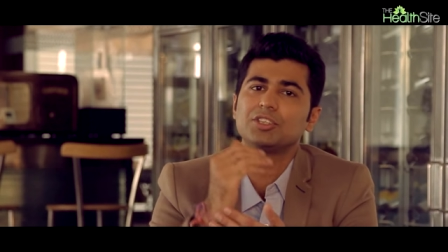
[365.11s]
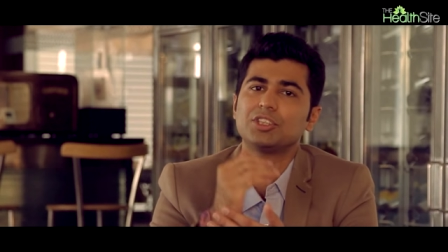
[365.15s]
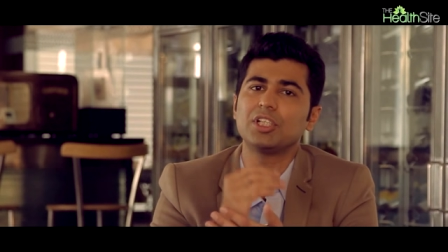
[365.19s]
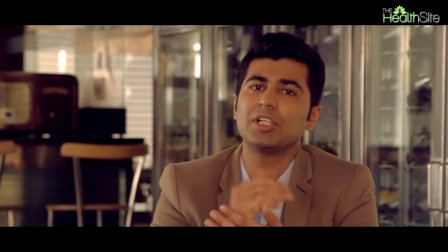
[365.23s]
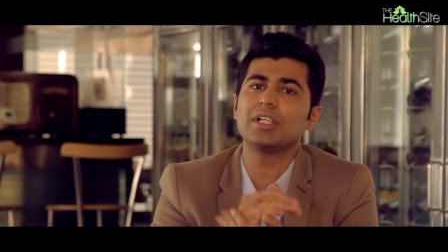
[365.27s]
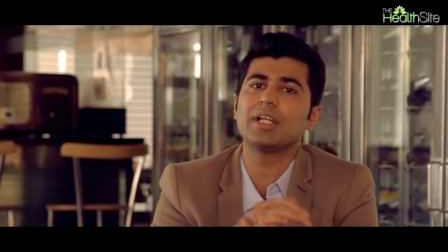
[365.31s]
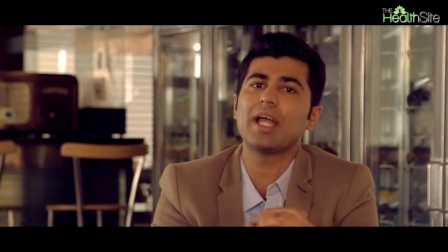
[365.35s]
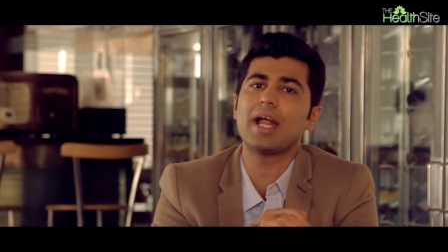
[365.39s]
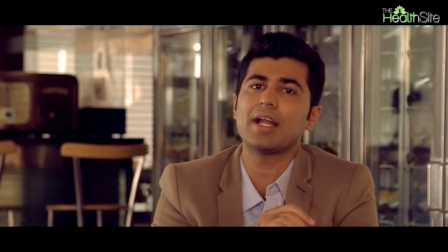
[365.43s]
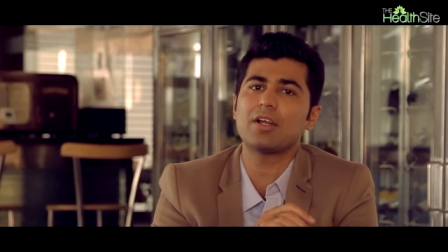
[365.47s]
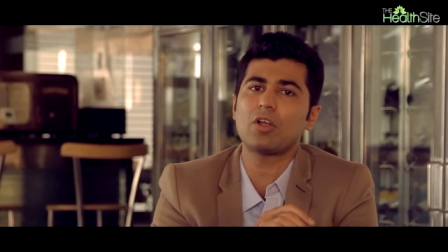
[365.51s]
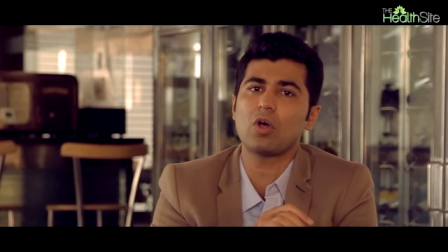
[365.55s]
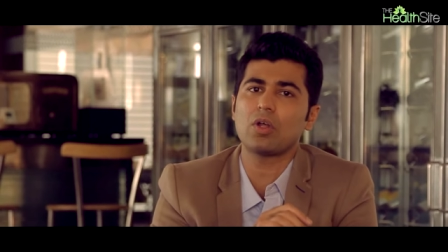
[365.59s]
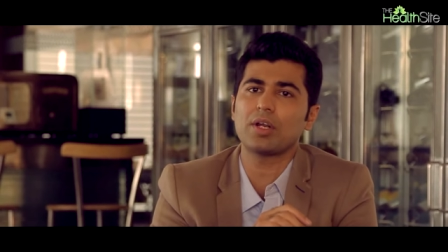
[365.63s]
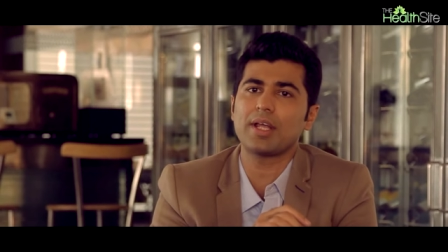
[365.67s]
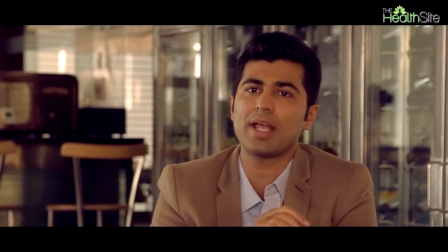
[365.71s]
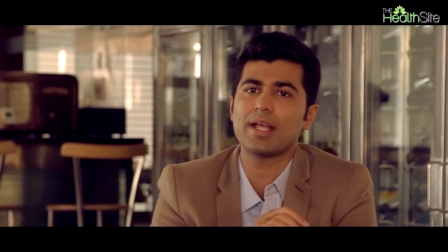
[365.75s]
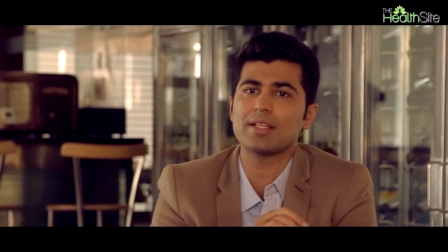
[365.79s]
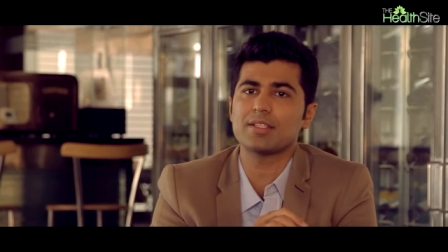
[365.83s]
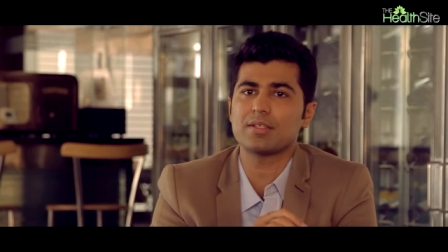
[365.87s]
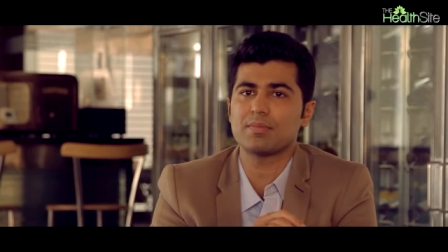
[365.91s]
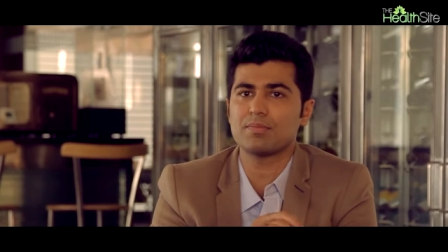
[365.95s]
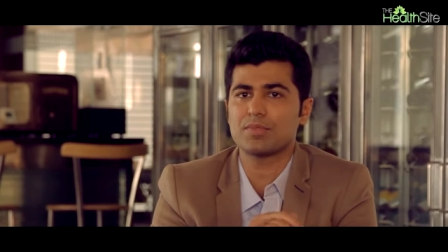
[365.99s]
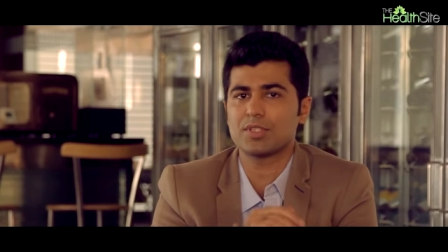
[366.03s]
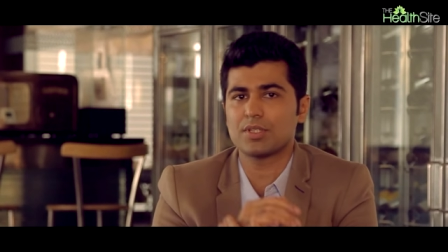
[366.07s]
she'll get
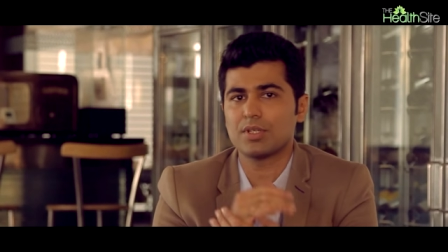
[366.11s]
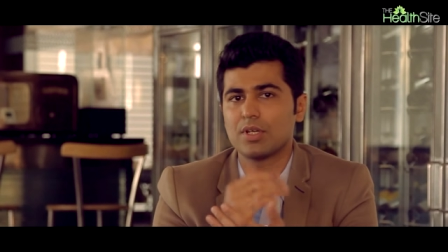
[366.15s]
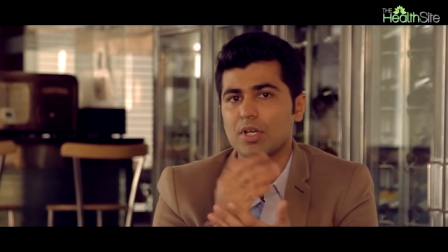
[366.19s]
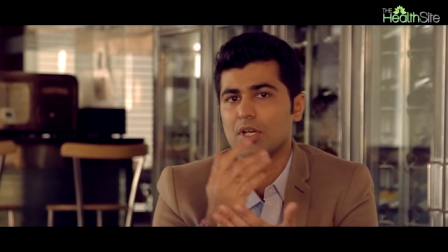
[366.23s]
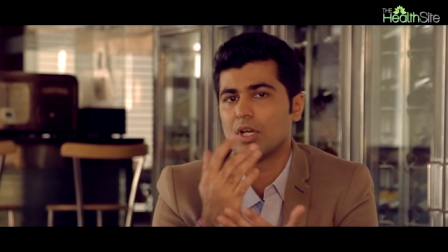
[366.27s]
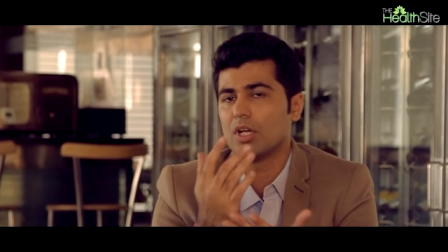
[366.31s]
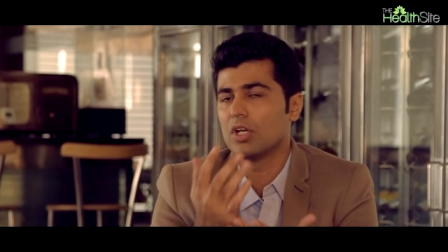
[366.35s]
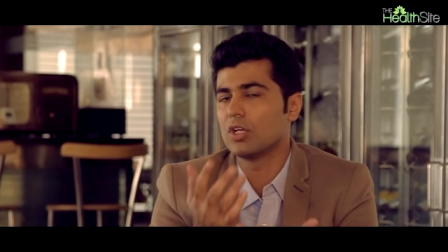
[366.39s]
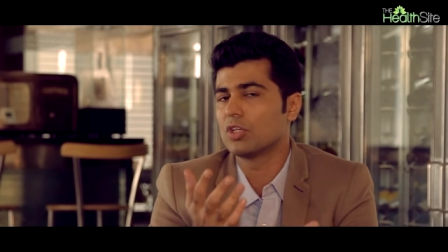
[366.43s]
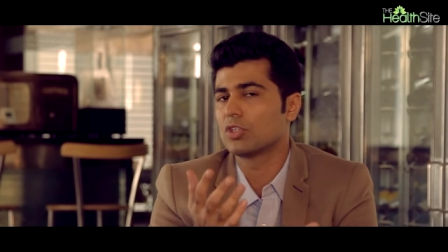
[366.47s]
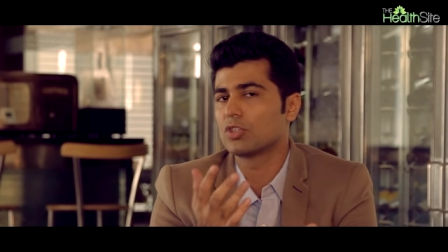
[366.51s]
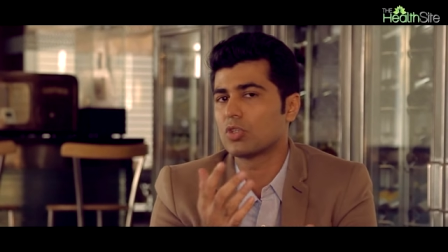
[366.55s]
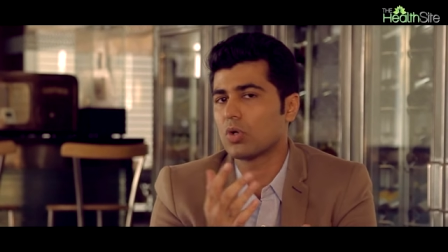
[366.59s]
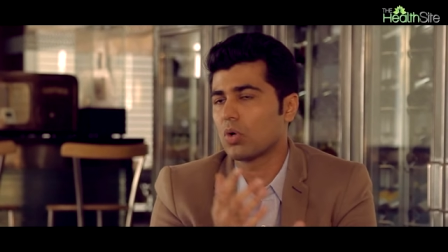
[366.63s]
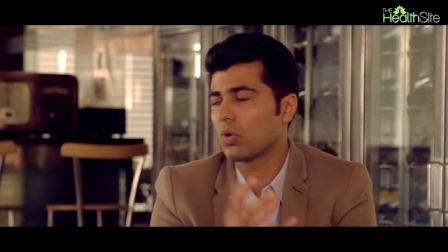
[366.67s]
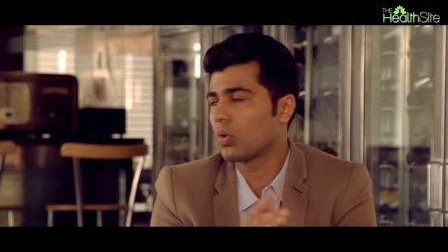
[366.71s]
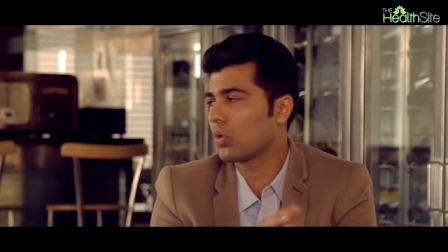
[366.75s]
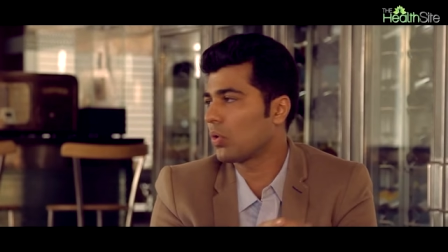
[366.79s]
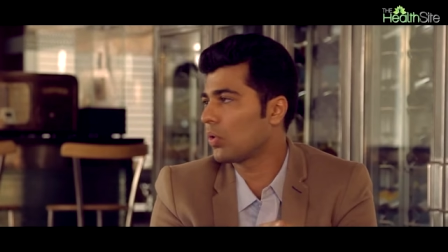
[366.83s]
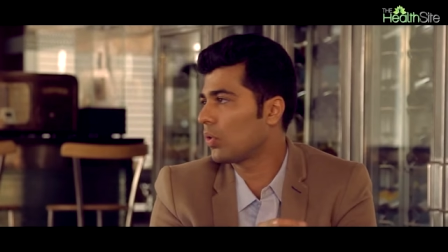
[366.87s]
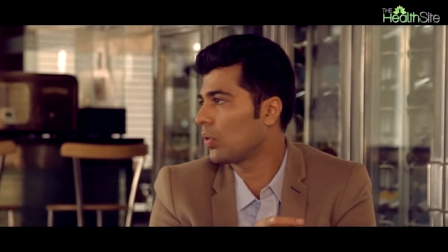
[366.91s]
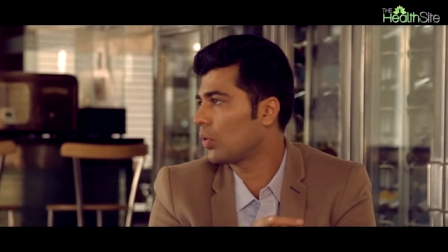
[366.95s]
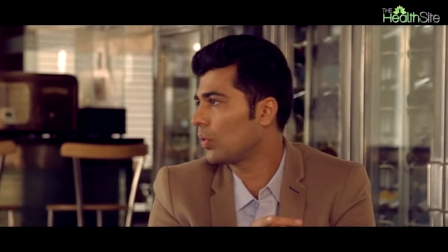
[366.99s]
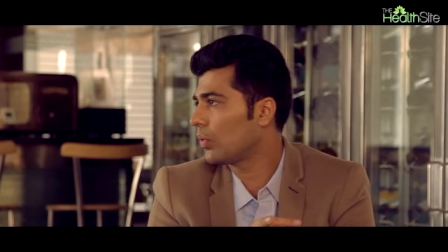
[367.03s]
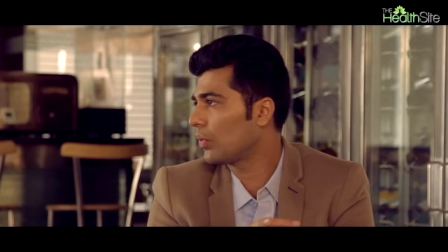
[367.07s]
orgasms.
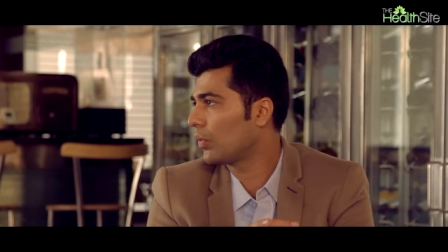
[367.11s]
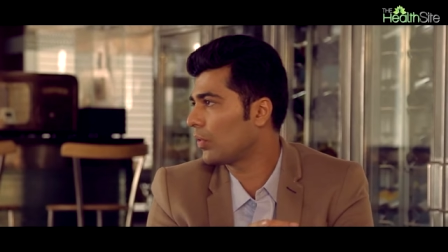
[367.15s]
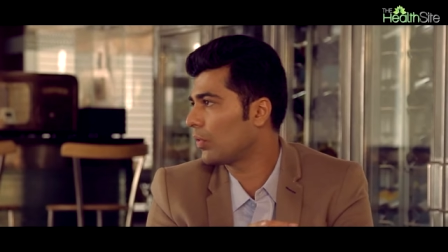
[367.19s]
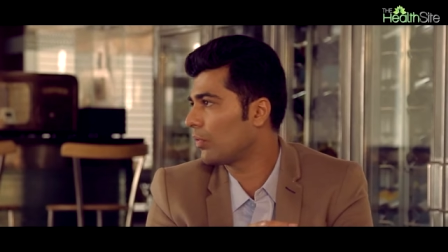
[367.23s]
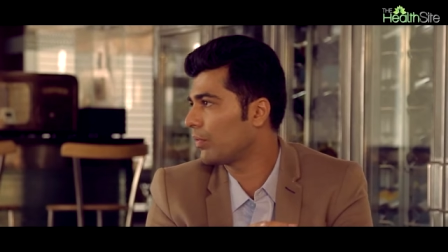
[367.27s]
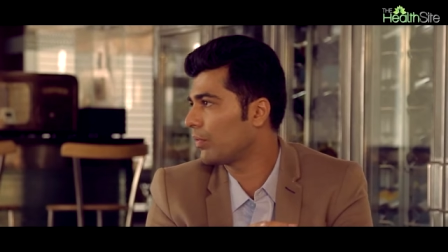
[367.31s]
So